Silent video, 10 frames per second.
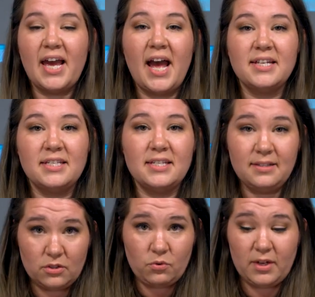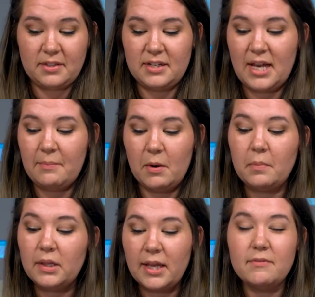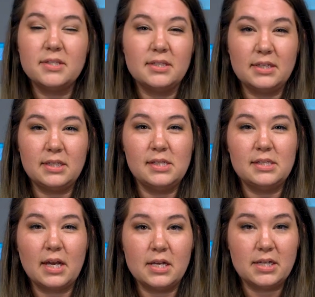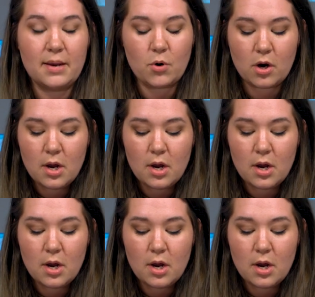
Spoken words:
has the rest of the timer. I believe it's a 60-second timer.